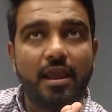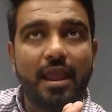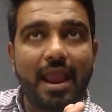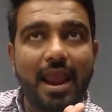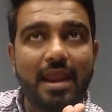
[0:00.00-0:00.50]

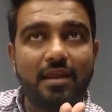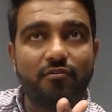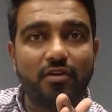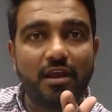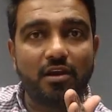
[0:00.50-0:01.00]
and if
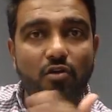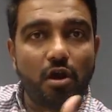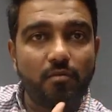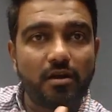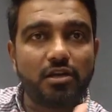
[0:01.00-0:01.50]
you take a
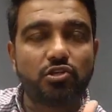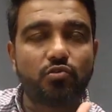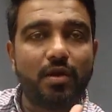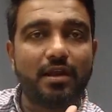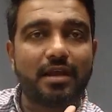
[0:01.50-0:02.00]
normal
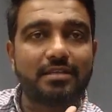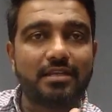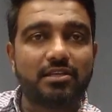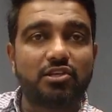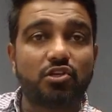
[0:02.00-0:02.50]
tissue and a
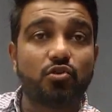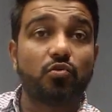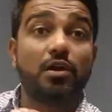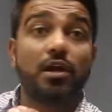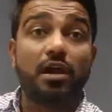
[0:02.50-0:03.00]
cancerous
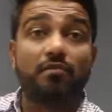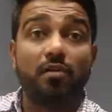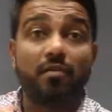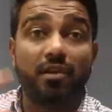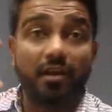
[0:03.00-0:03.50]
tissue it
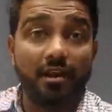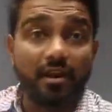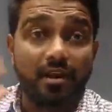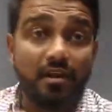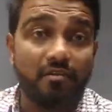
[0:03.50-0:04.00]
will be
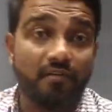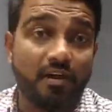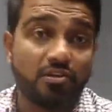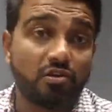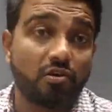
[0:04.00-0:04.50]
really
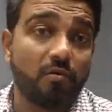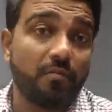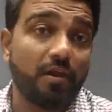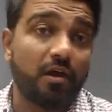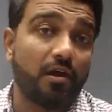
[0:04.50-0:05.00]
different so
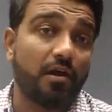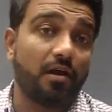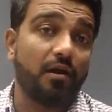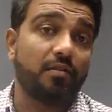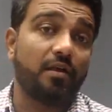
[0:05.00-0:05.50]

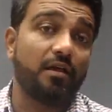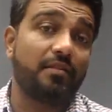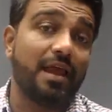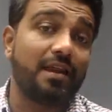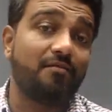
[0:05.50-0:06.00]
uh,
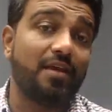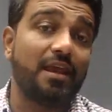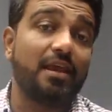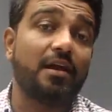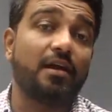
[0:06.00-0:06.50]
that
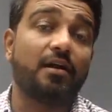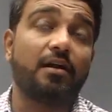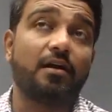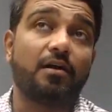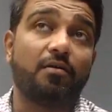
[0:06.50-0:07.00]
way
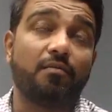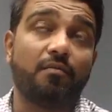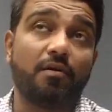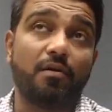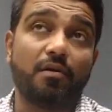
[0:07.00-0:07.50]
uh,
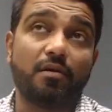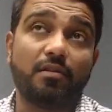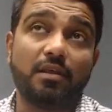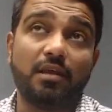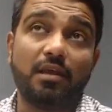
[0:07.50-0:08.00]
uh,
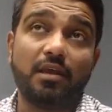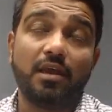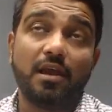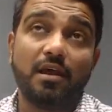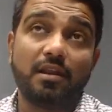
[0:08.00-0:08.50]
the
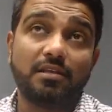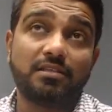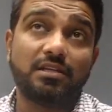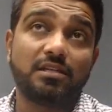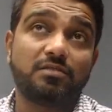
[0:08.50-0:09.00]

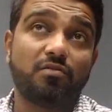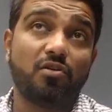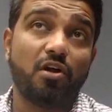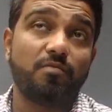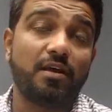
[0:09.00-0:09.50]
resistance would
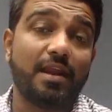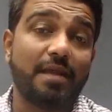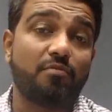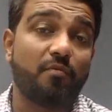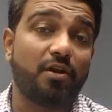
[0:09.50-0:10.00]
not be a
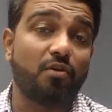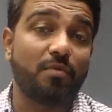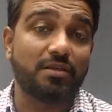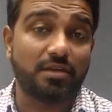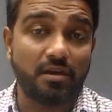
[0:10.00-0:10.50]
right property
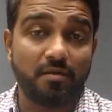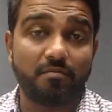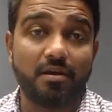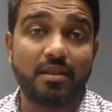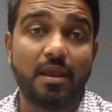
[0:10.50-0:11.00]
measure
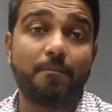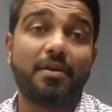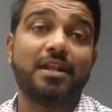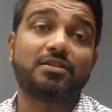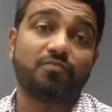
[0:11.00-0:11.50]
but the
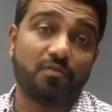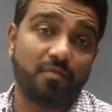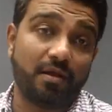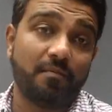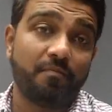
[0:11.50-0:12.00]
impedance would be